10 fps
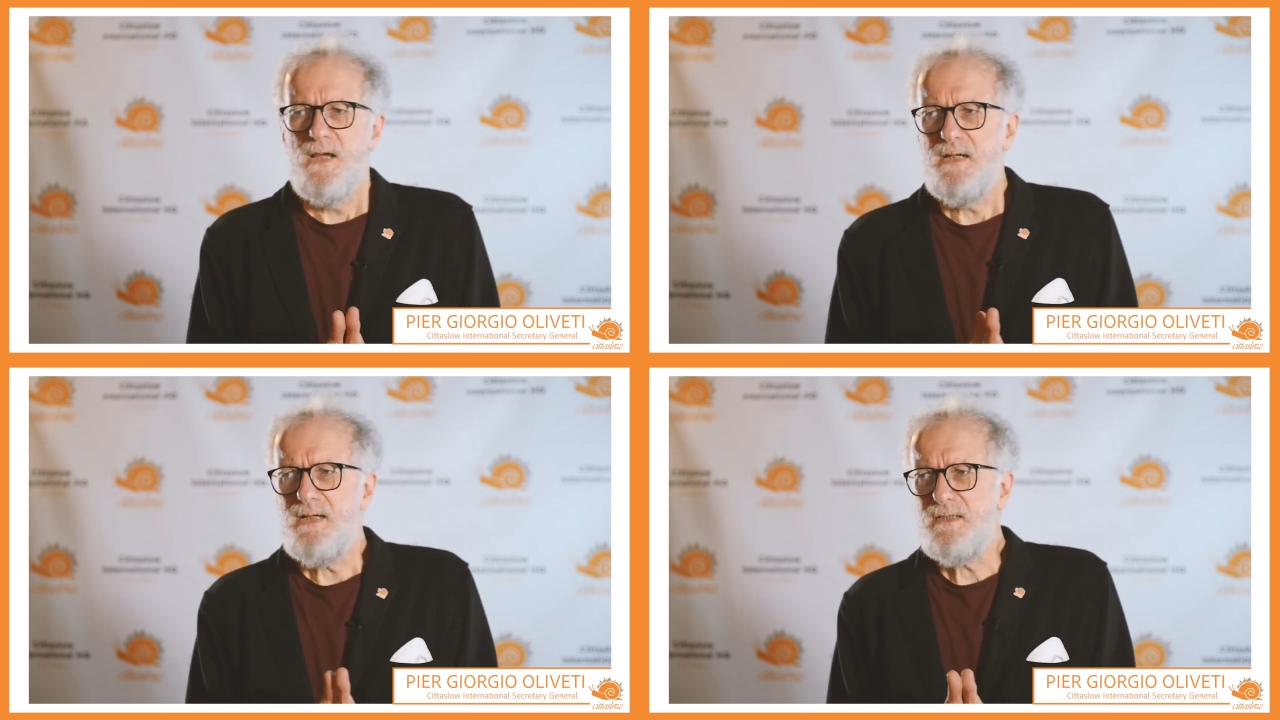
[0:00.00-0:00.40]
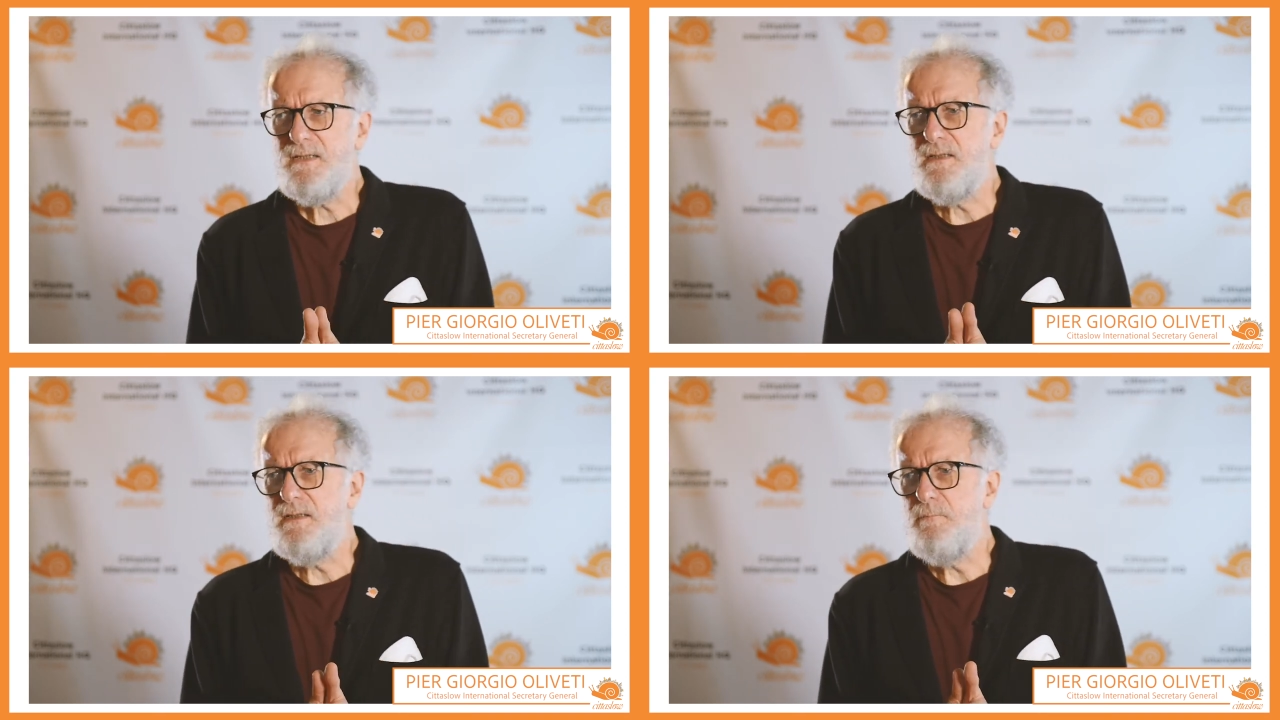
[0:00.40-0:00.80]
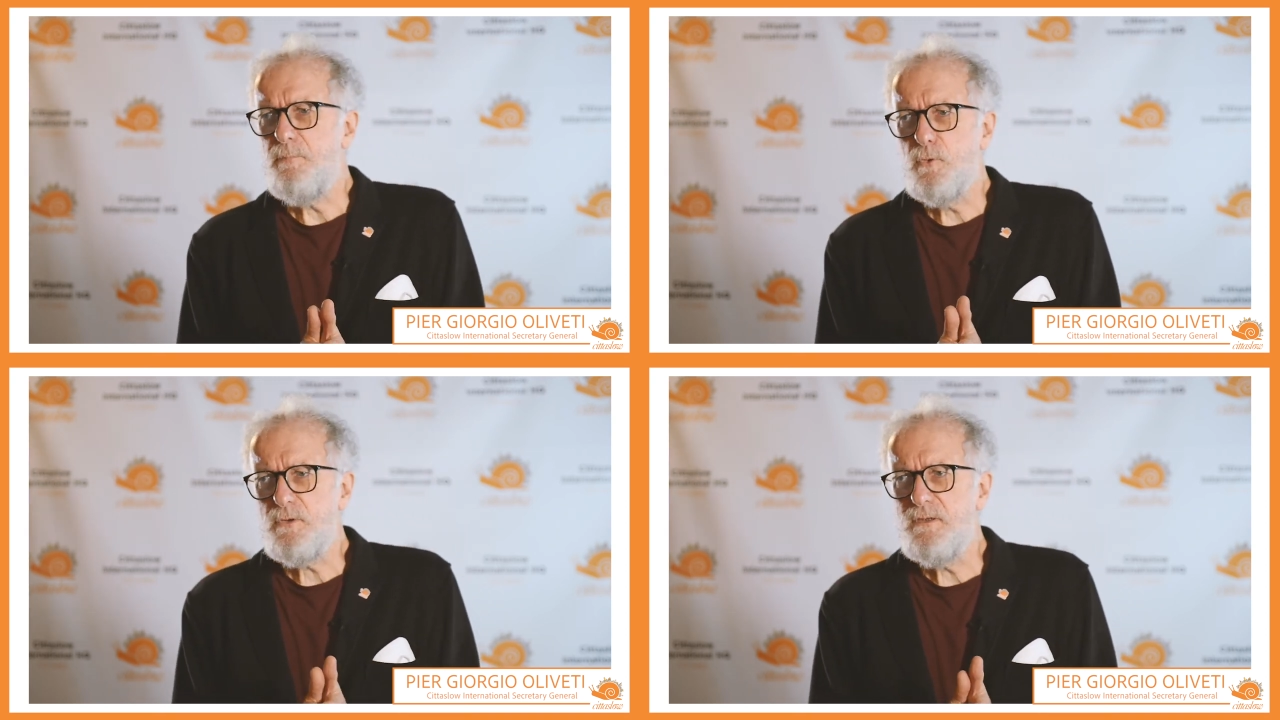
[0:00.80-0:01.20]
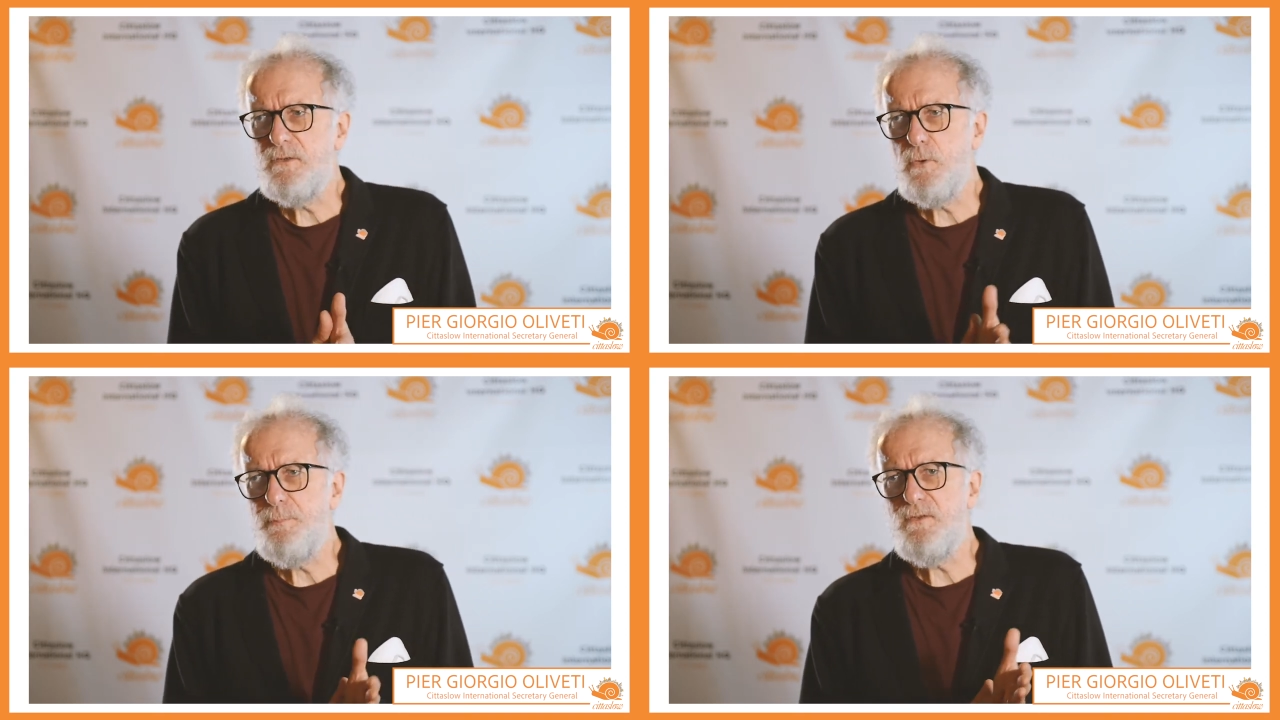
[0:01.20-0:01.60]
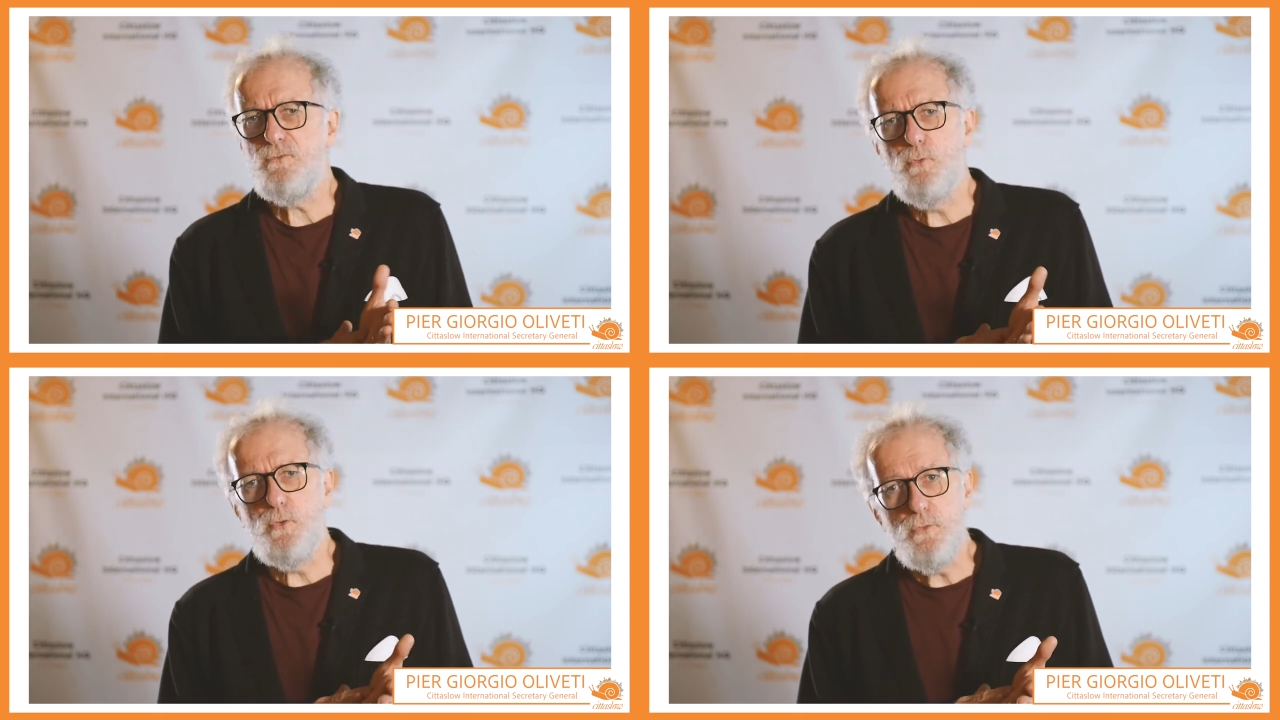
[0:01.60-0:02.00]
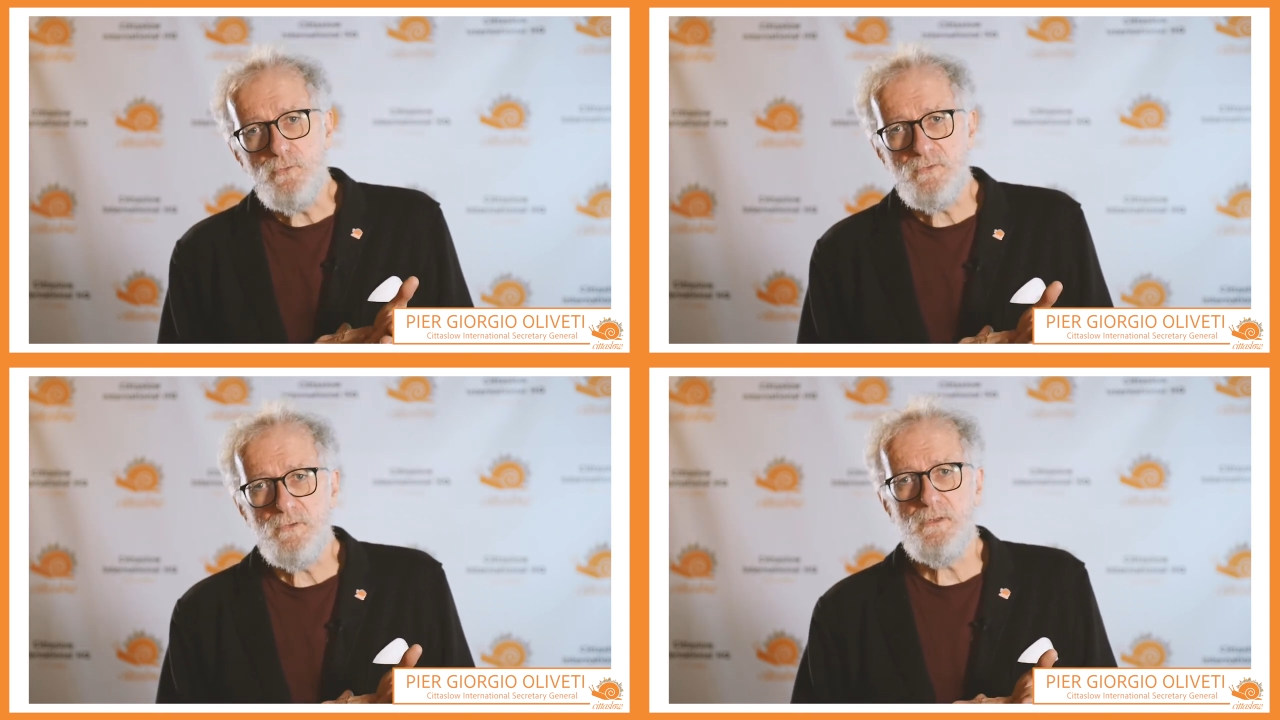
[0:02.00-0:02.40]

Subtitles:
Another important topic was